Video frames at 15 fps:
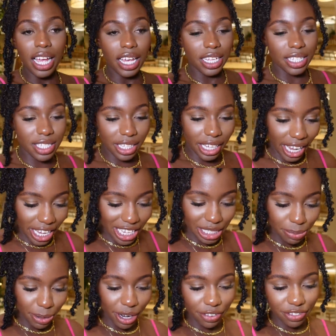It's Kay's
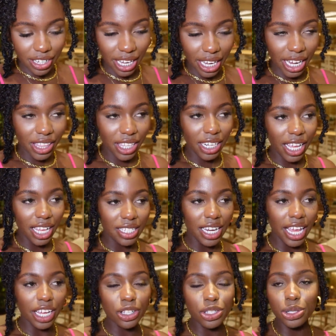birthday in the next
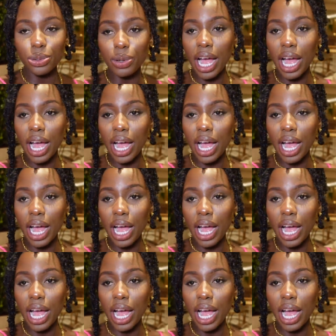like 2